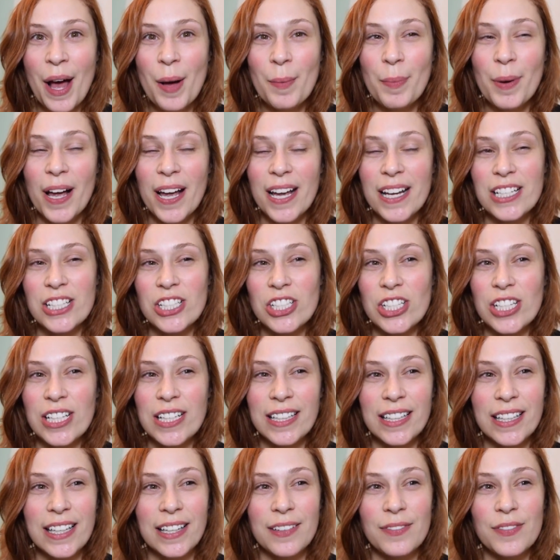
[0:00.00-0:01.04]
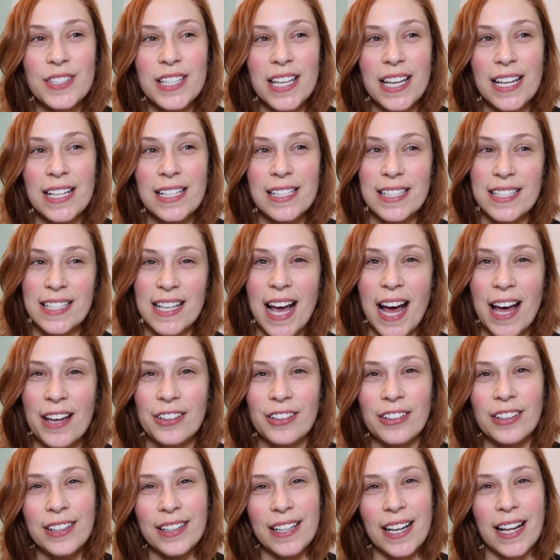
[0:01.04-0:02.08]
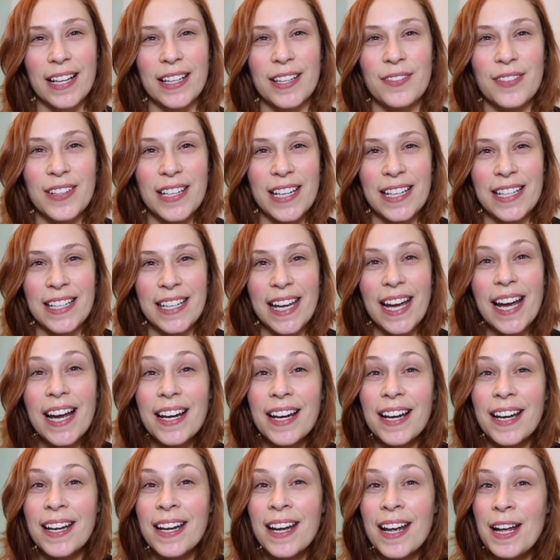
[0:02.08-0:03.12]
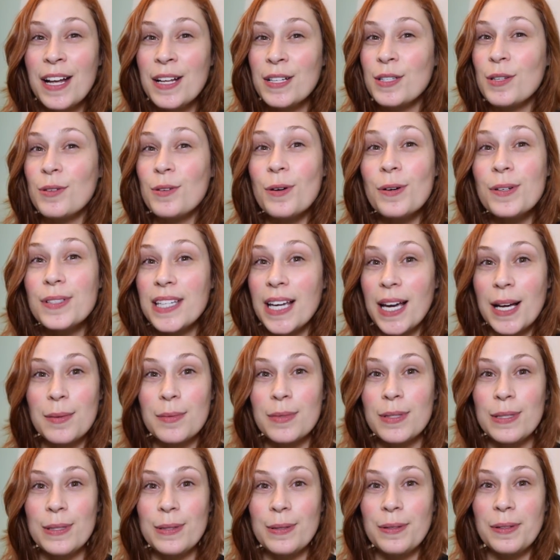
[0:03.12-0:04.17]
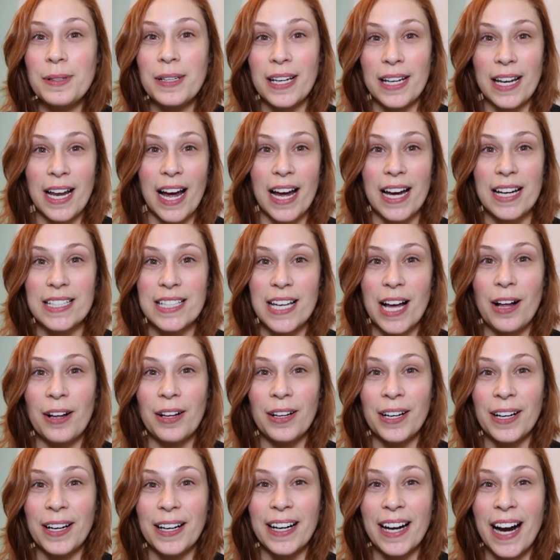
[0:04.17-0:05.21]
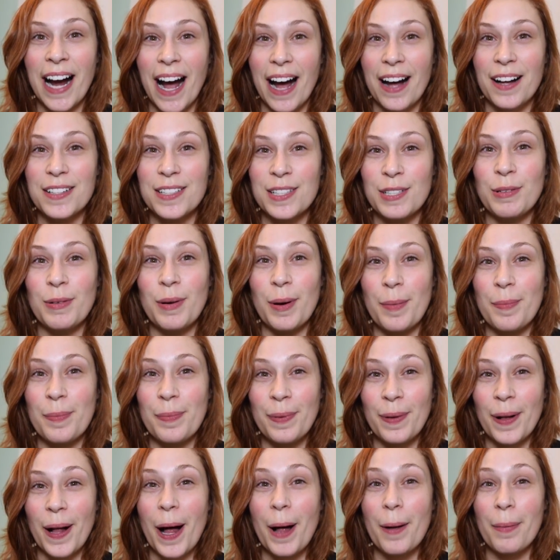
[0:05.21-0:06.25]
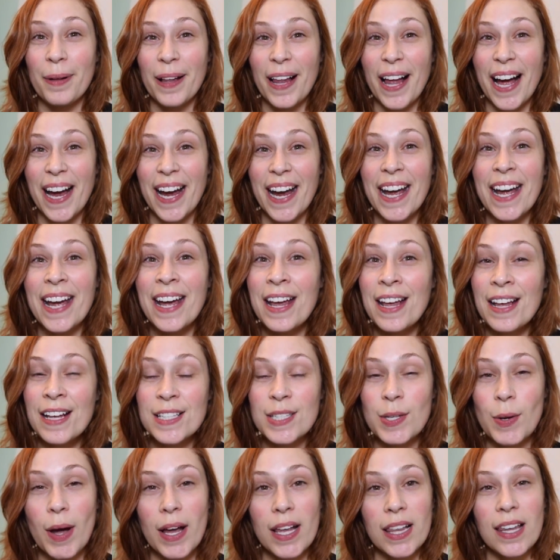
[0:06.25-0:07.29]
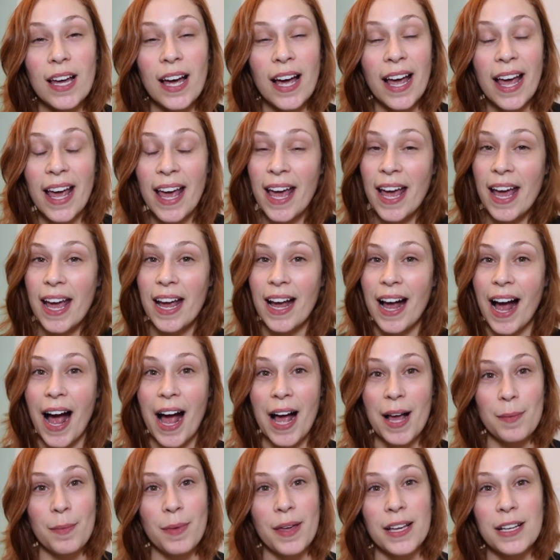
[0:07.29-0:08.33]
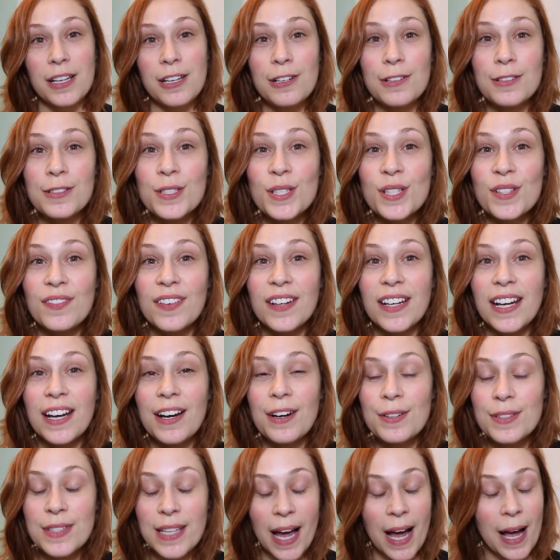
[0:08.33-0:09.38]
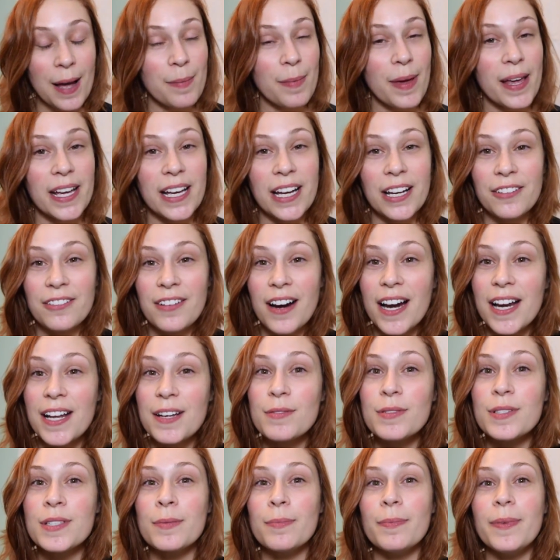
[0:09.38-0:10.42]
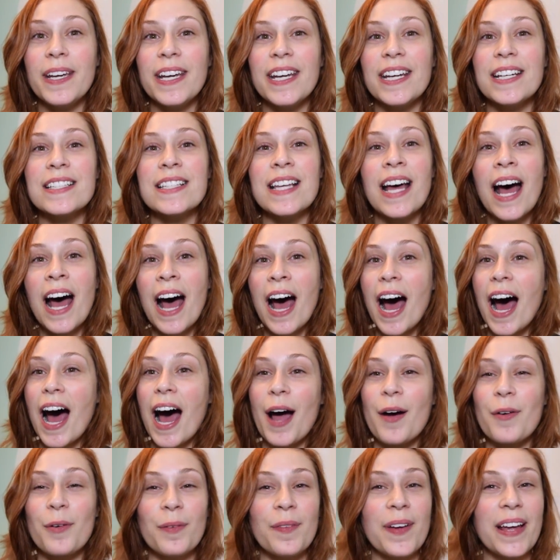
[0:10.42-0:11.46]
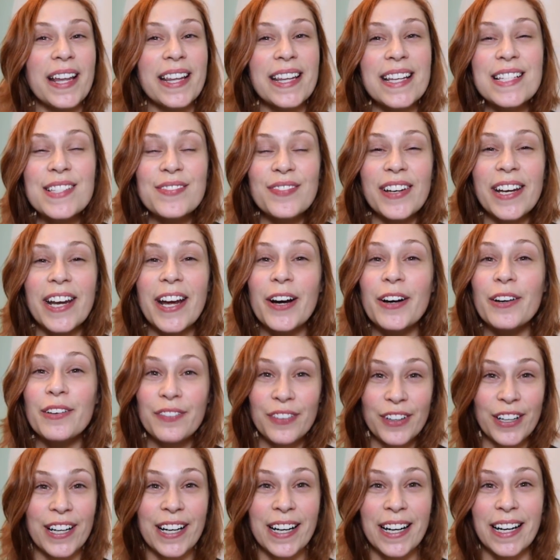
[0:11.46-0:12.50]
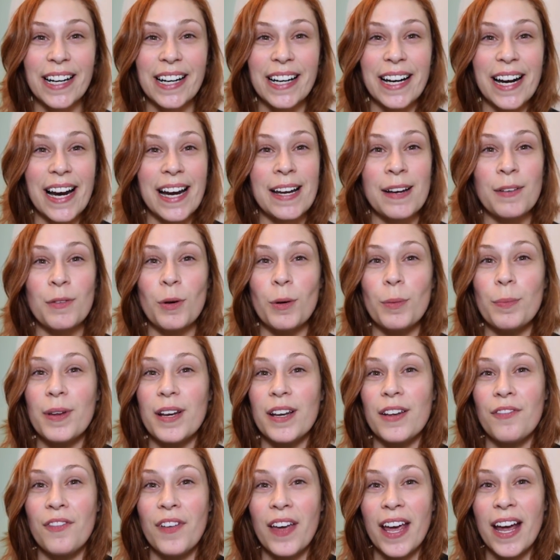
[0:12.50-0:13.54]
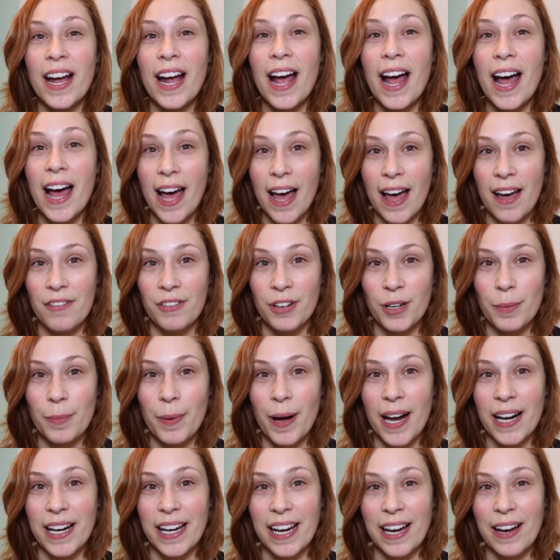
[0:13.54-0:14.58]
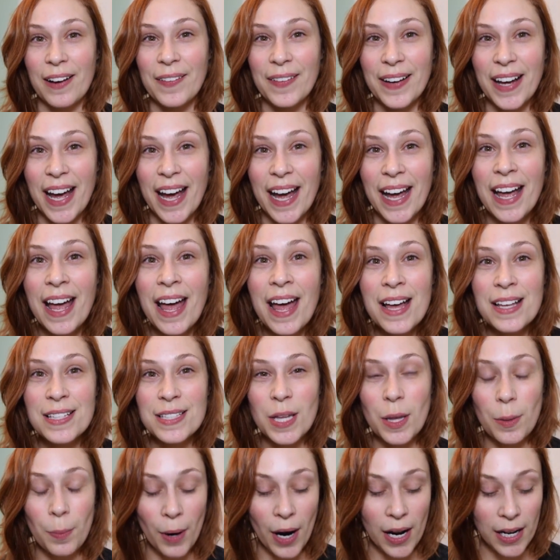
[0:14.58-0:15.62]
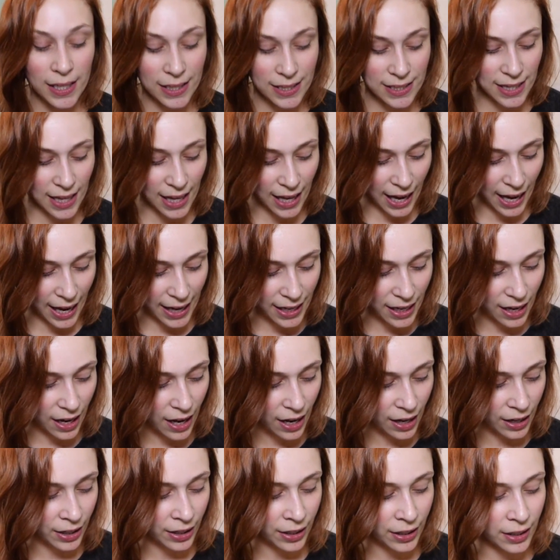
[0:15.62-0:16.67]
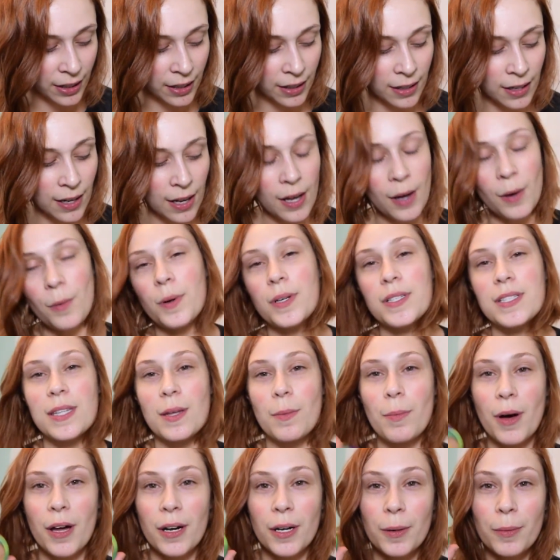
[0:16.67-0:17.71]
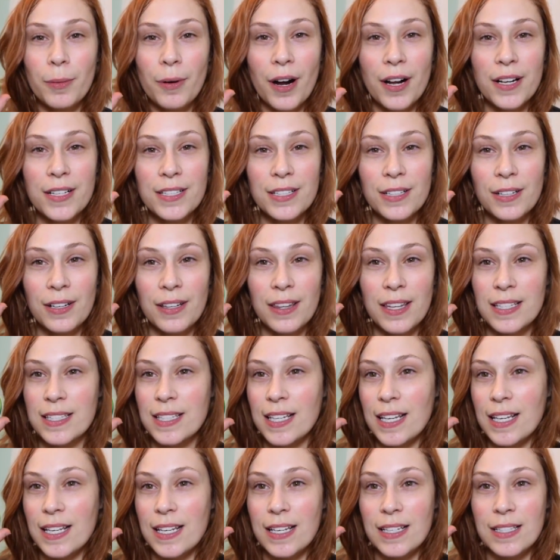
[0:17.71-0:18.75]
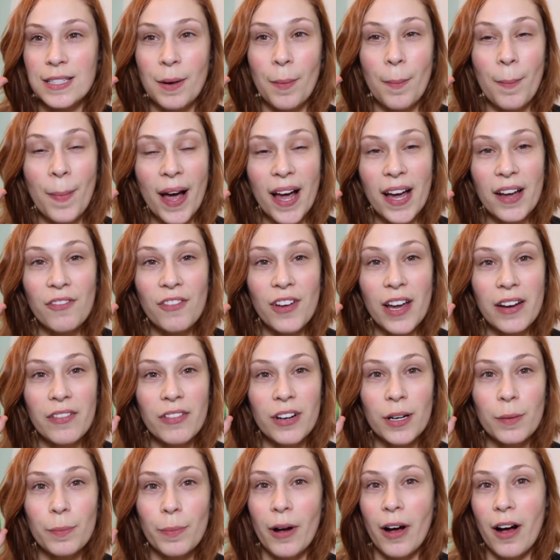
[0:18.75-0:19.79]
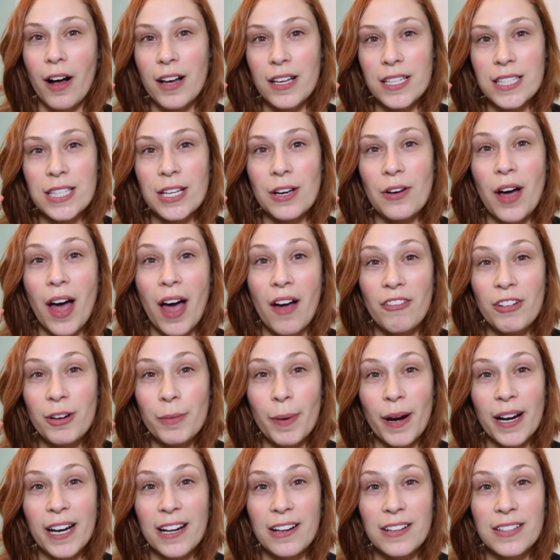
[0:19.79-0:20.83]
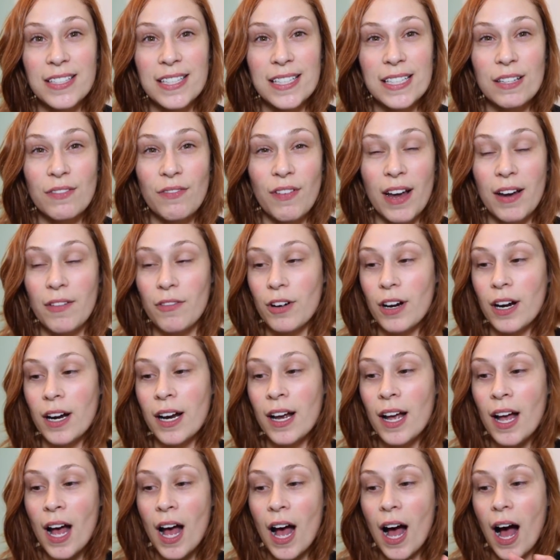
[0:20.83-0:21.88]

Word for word: But she lives in Seattle and I live in Indiana, so no time soon can I tell her how to apply it. So I thought, hey, I make YouTube videos, I make it ready with me's, I will make this video for her and it will benefit everybody, okay? So the products that I got her was the butter bronzer. This is my favorite, but also everybody else's favorite.